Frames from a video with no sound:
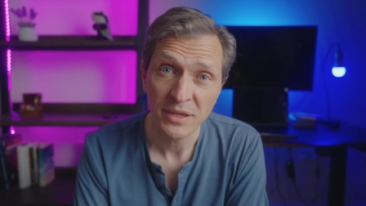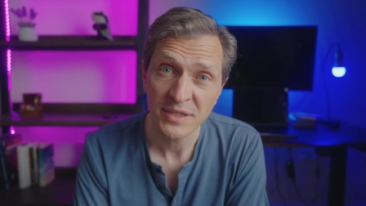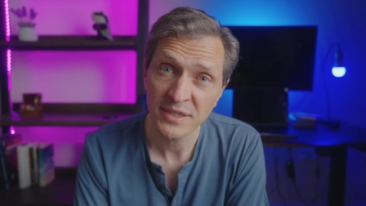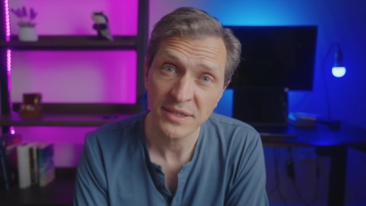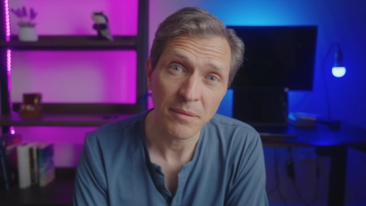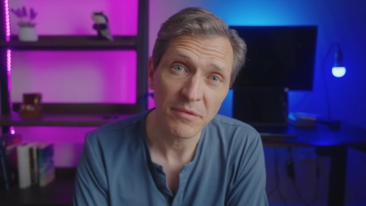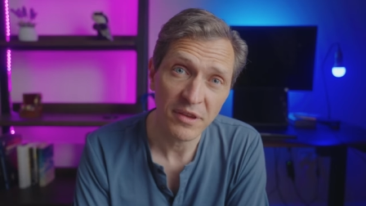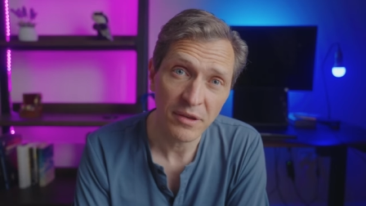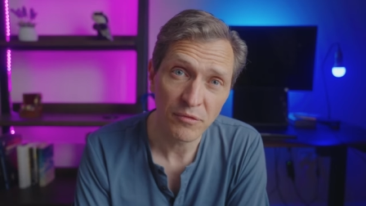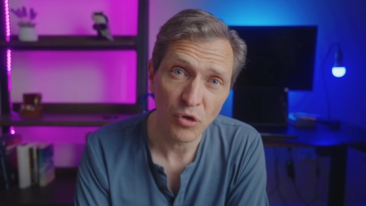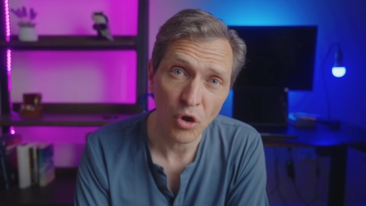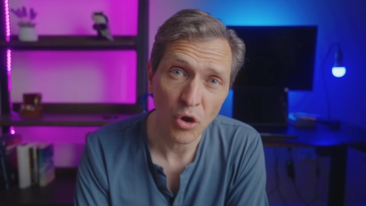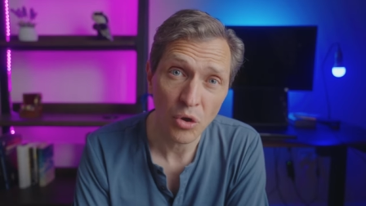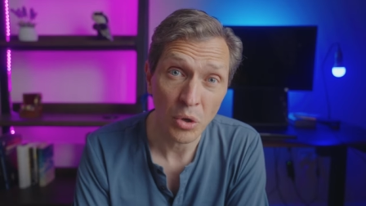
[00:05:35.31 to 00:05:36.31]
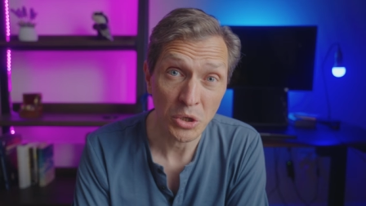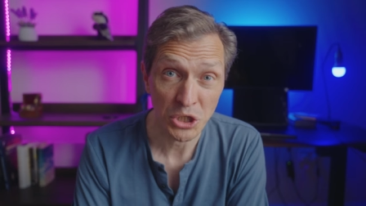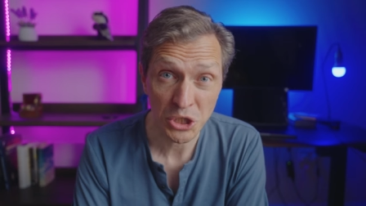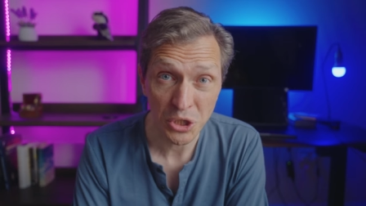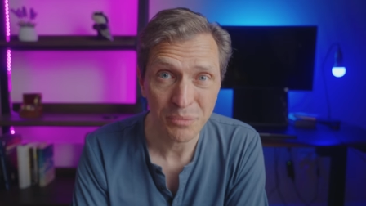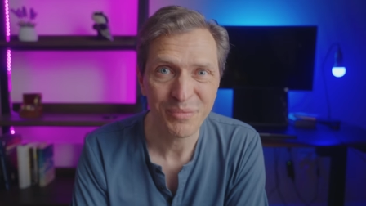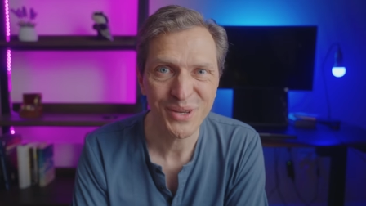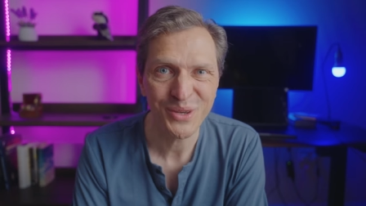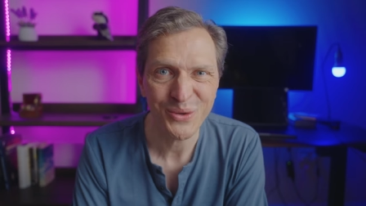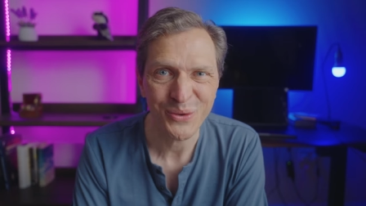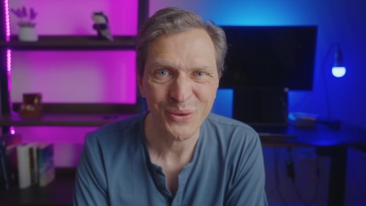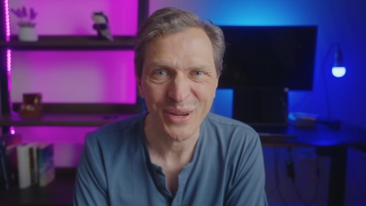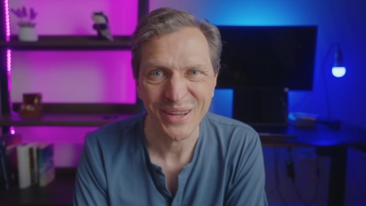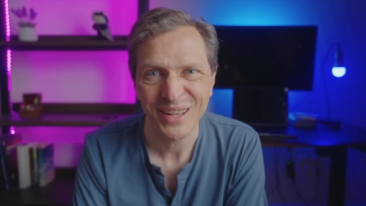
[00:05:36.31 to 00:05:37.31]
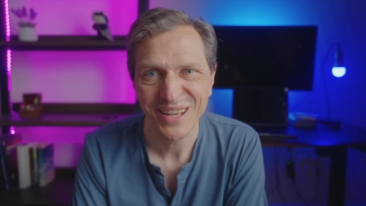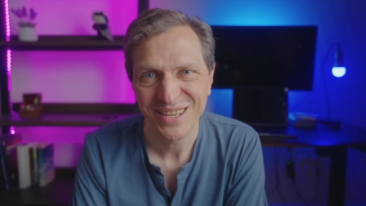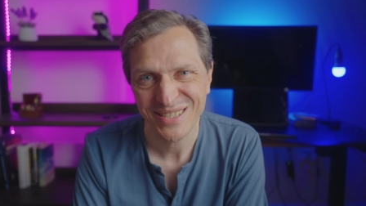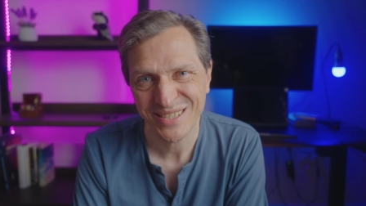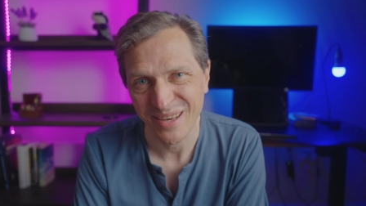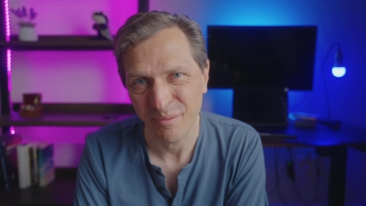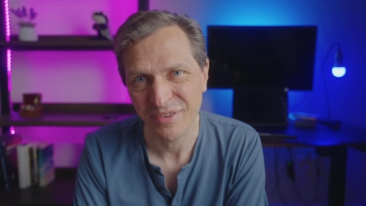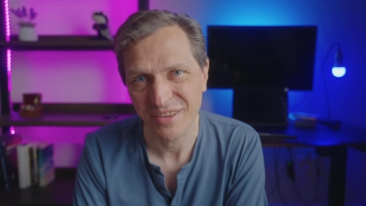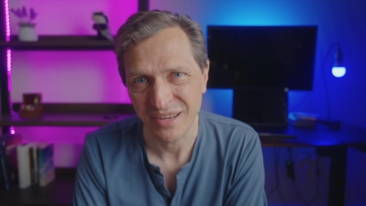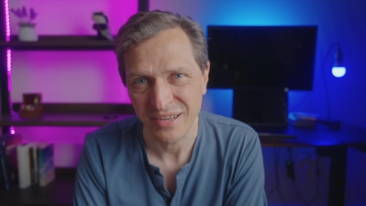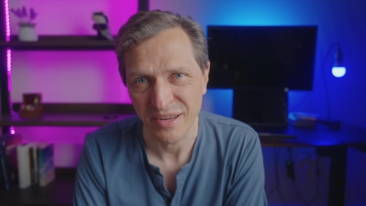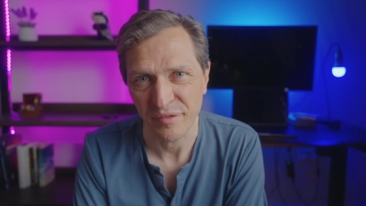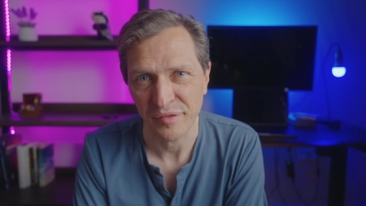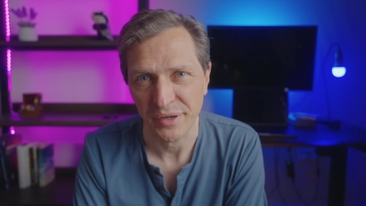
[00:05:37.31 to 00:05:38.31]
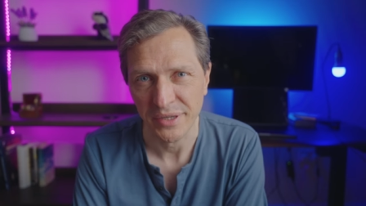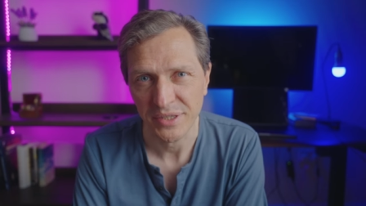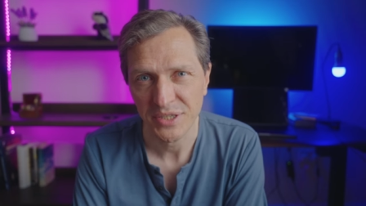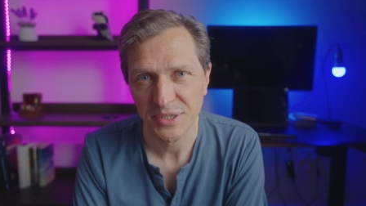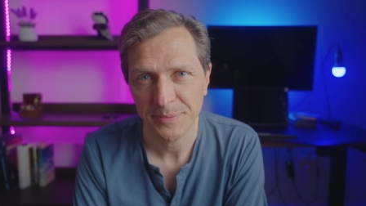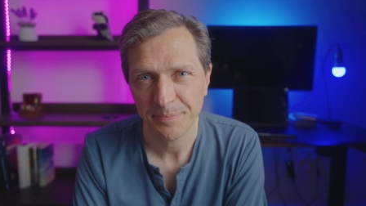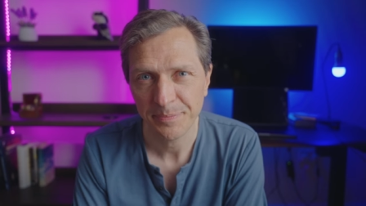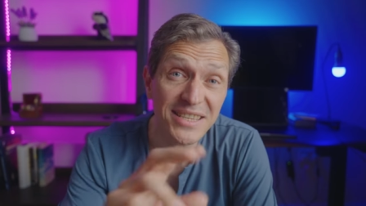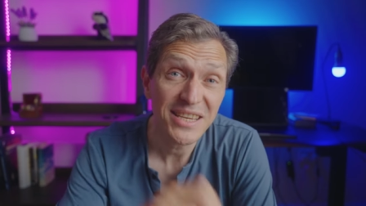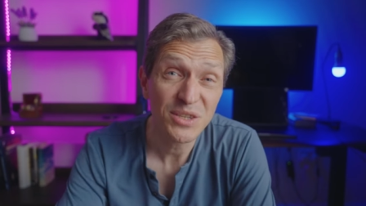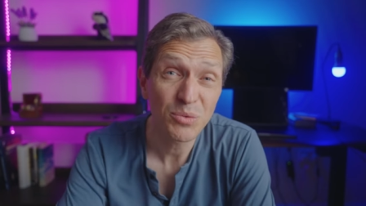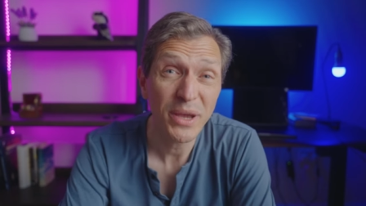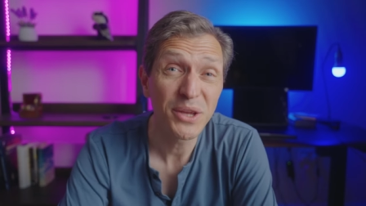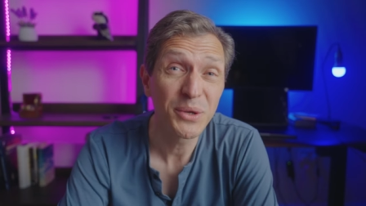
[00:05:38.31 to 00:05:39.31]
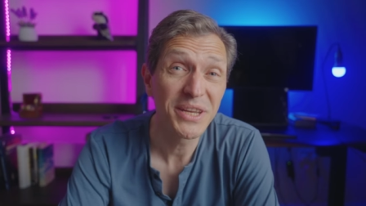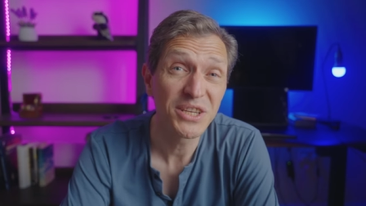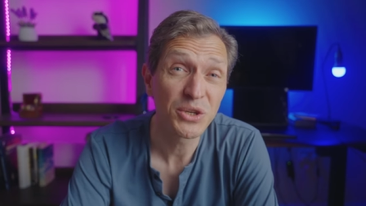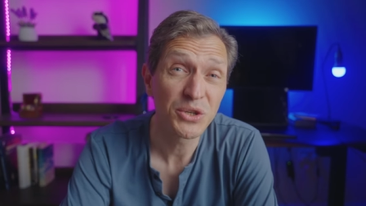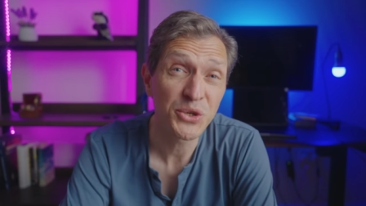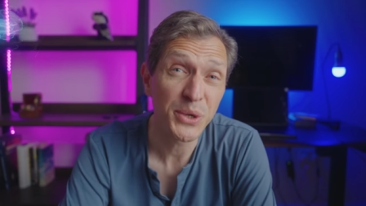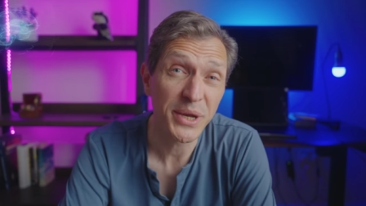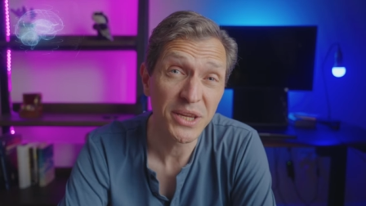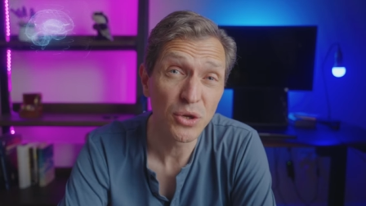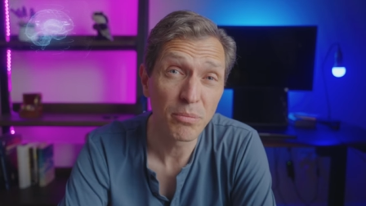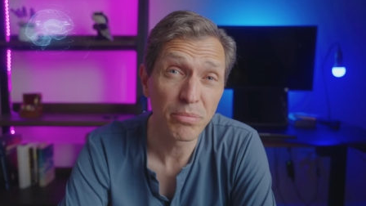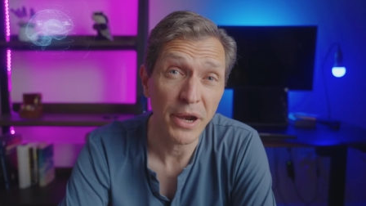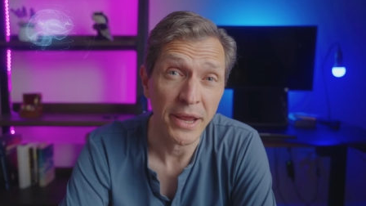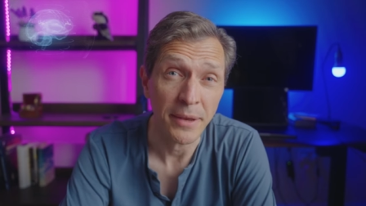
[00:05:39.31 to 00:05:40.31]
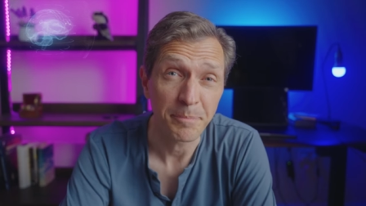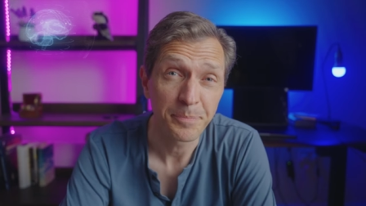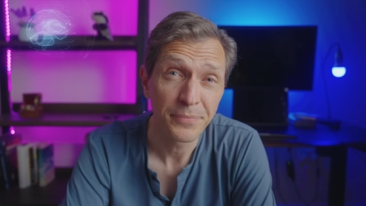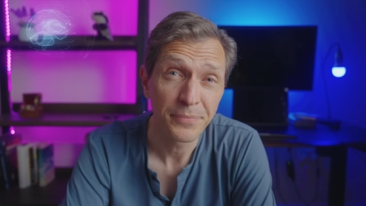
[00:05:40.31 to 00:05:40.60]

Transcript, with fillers: something wrong or should be doing something different. This is where you need to trick your brain.